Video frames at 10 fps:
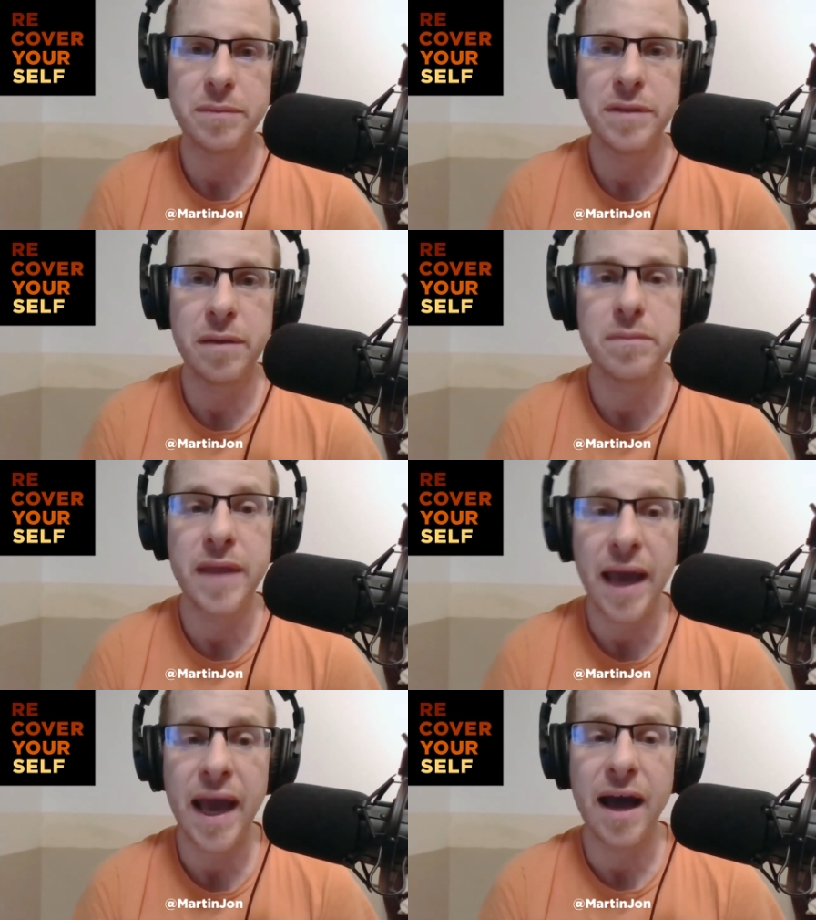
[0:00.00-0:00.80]

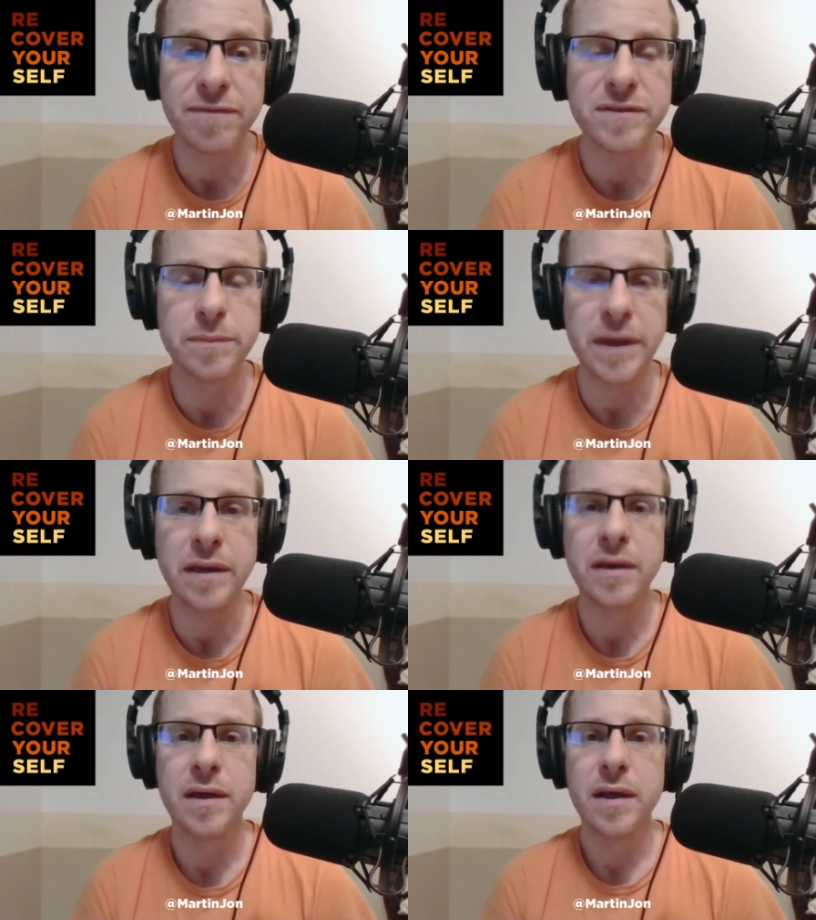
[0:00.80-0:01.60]
They have to
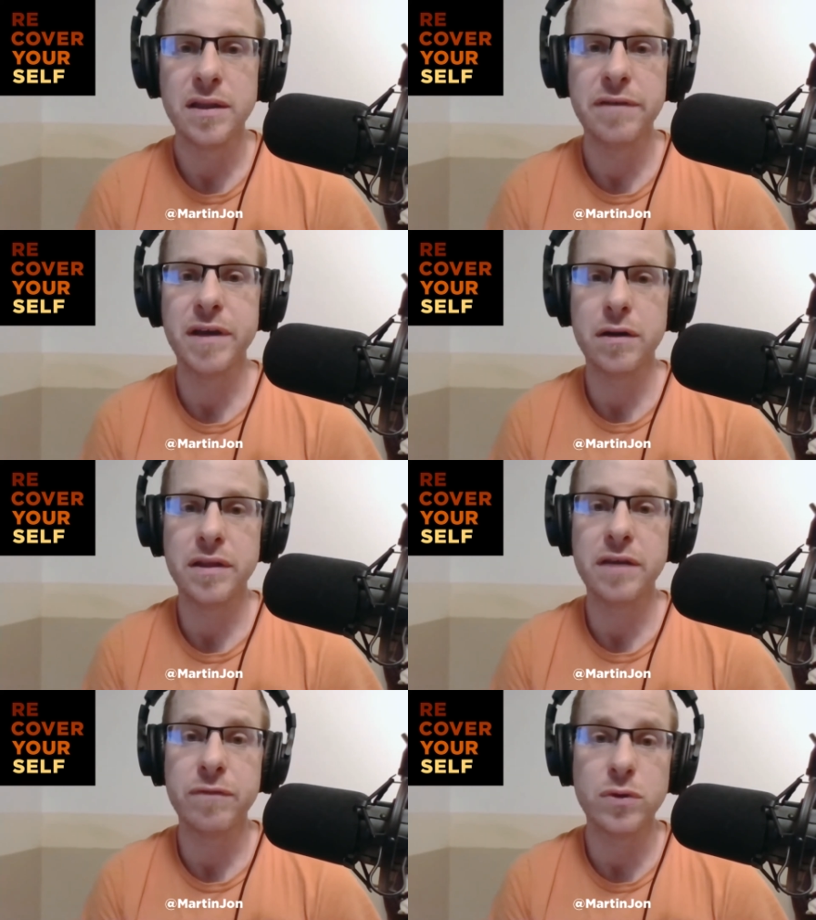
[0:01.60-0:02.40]
be living under
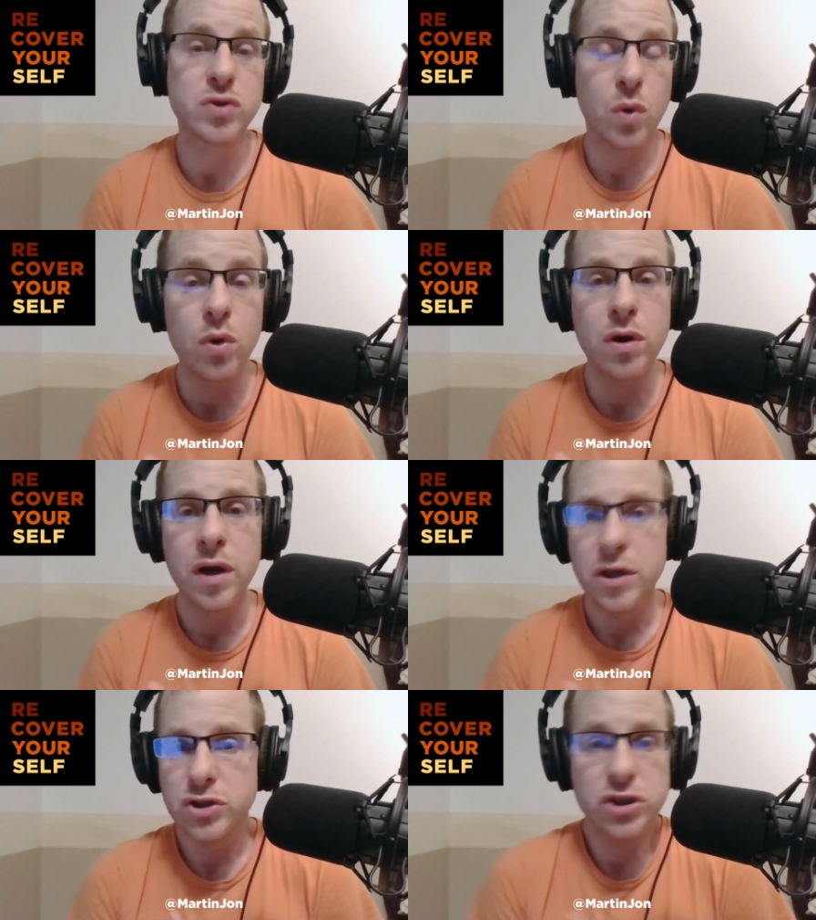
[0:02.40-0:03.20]
the influence
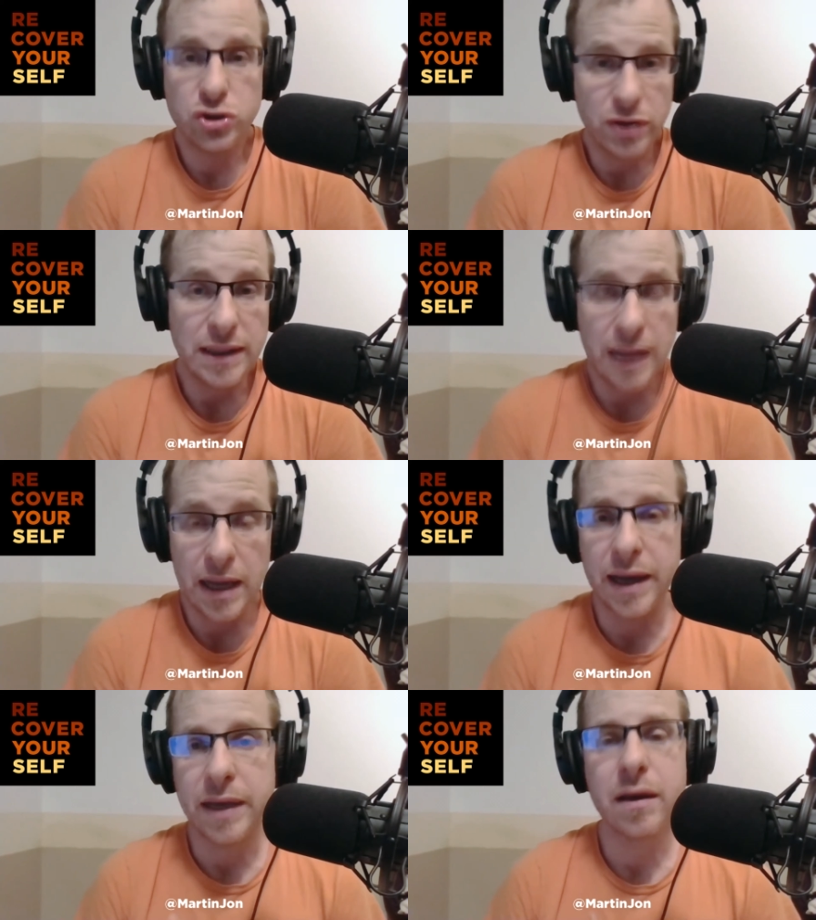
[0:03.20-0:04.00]
or just straight
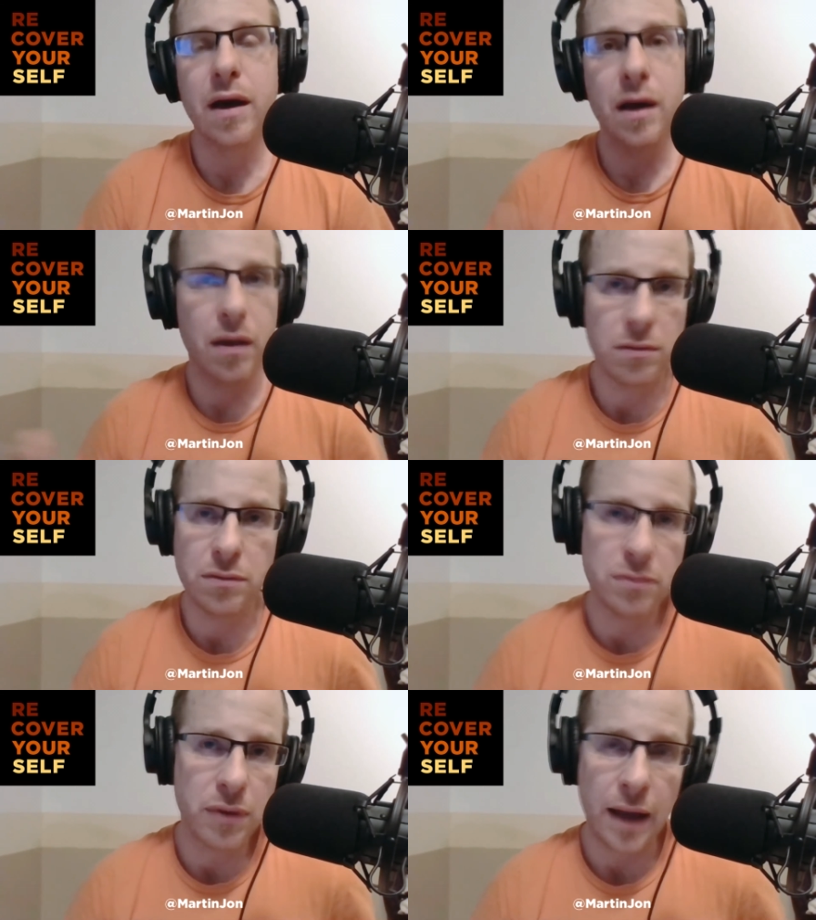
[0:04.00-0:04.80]
lying.
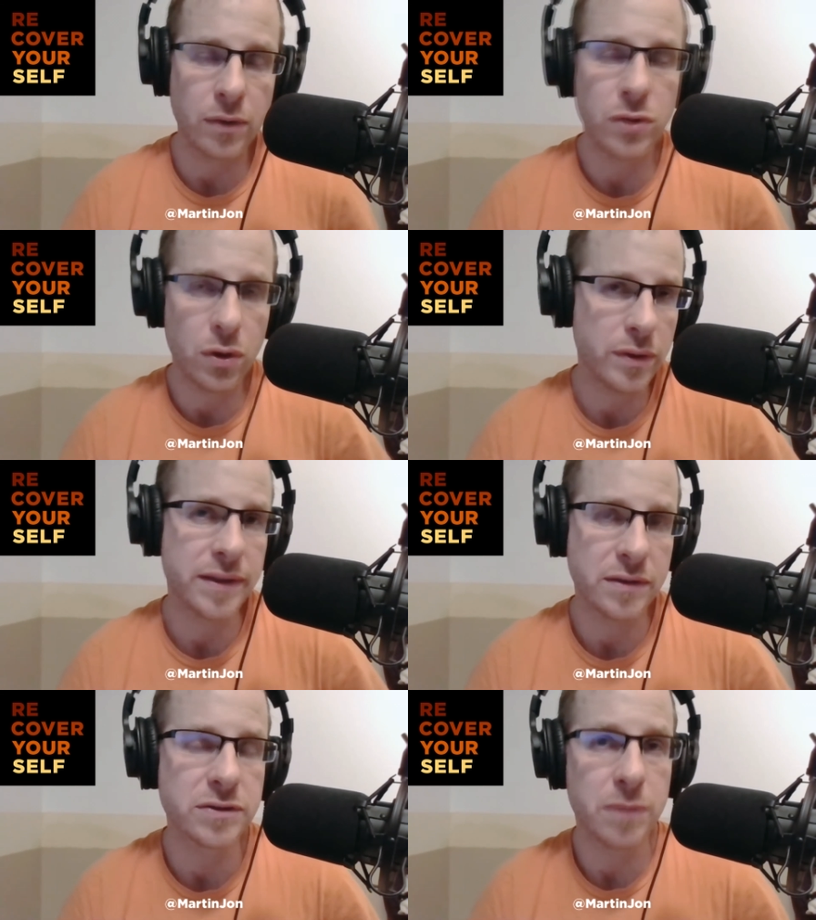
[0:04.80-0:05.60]
I don't know
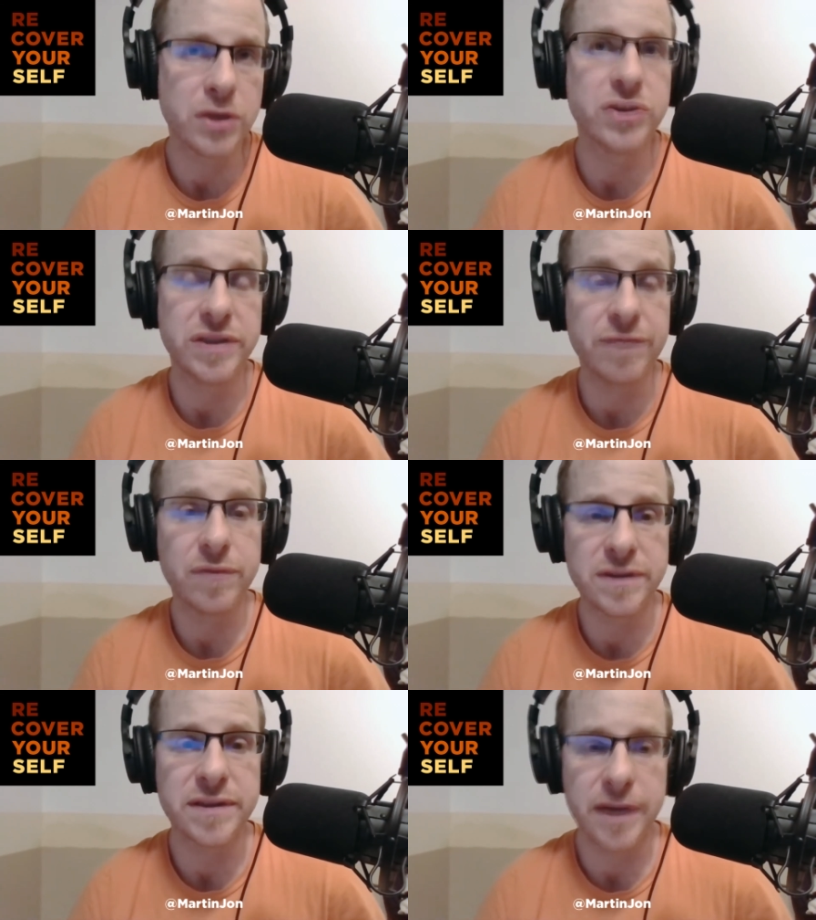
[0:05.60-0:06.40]
that there's much
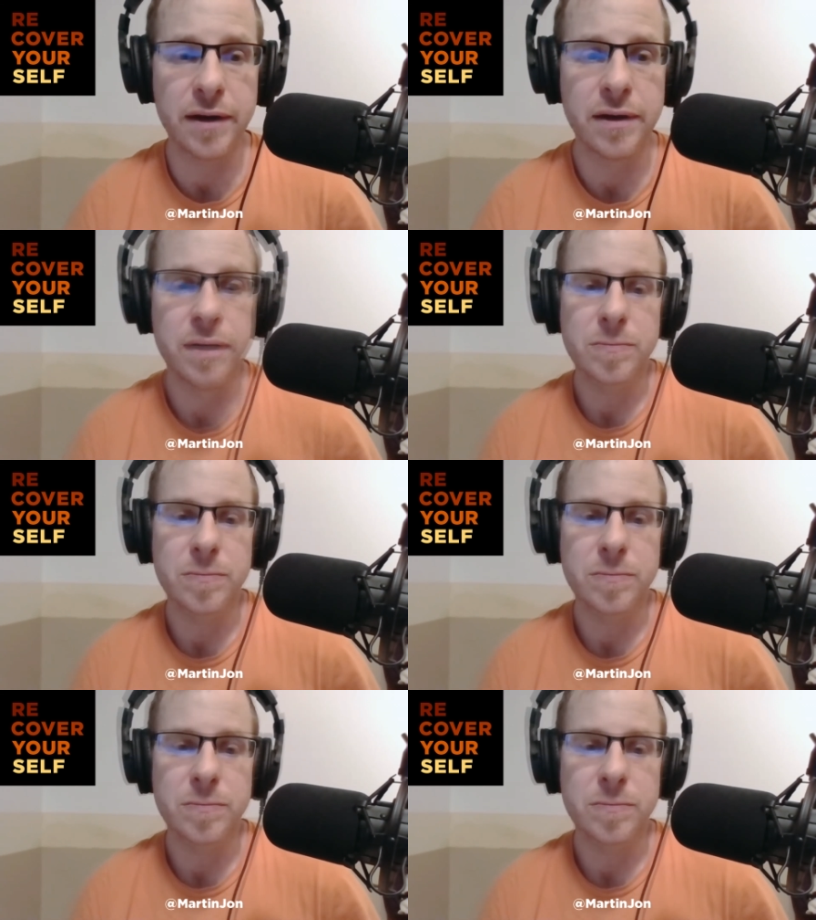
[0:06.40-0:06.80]
difference there.